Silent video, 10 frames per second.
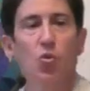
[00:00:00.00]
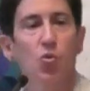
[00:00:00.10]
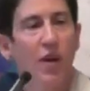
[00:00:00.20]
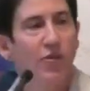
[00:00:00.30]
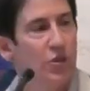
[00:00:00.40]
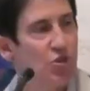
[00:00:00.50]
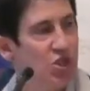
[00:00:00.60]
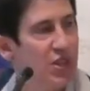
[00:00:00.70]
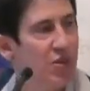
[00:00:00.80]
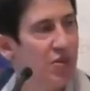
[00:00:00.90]

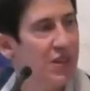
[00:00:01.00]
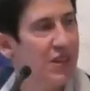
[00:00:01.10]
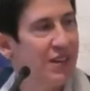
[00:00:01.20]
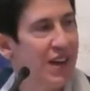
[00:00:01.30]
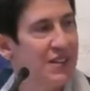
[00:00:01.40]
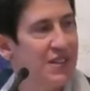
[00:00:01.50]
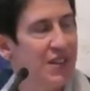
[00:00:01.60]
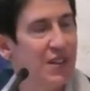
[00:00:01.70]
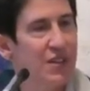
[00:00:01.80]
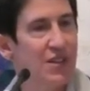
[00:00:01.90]
revolutionary
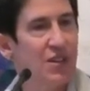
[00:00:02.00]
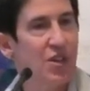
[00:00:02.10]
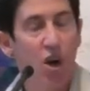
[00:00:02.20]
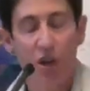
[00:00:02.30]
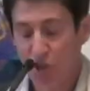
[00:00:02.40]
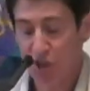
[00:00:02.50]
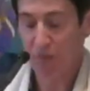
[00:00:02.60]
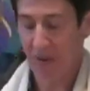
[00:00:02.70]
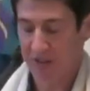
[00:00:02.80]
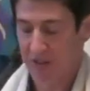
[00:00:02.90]
idea called
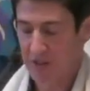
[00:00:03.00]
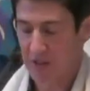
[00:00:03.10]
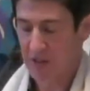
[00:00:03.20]
Shabbat.